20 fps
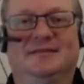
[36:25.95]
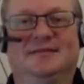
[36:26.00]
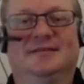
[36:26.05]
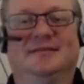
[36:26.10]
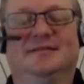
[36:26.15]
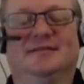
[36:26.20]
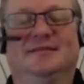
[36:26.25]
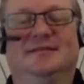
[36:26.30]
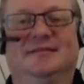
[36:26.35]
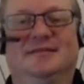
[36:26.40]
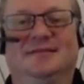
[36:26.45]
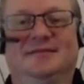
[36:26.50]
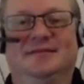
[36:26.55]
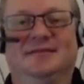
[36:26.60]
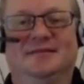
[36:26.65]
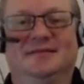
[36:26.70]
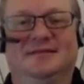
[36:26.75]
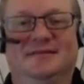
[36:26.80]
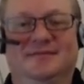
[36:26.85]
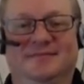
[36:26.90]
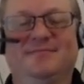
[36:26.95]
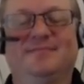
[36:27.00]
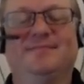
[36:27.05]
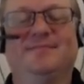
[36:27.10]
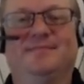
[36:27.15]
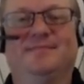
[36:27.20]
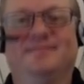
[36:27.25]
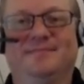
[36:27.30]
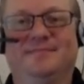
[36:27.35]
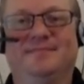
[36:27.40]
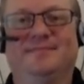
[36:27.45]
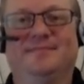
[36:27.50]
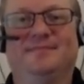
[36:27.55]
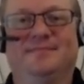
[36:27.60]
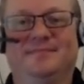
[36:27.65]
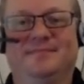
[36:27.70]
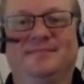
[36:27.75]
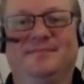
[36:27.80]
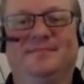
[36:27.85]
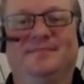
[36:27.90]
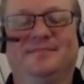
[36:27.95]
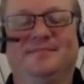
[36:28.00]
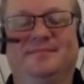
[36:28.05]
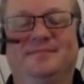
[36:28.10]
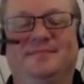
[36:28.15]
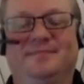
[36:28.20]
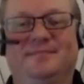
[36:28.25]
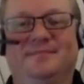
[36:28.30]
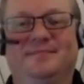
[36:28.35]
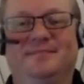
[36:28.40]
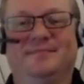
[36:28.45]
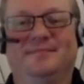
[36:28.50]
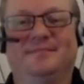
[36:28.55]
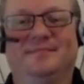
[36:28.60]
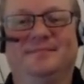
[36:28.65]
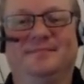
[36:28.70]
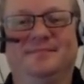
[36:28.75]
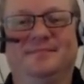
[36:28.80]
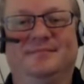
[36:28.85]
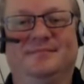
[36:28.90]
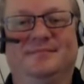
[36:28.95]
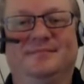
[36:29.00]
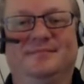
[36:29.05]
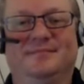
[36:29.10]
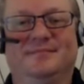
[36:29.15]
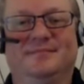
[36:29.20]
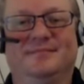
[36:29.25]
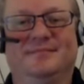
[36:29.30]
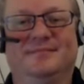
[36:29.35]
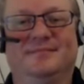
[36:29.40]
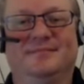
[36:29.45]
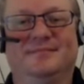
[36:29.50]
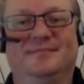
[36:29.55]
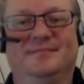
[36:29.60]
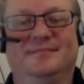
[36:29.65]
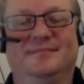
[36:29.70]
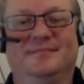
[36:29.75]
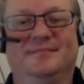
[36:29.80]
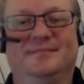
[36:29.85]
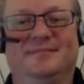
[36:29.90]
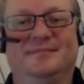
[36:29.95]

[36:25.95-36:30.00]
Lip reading: [no speech]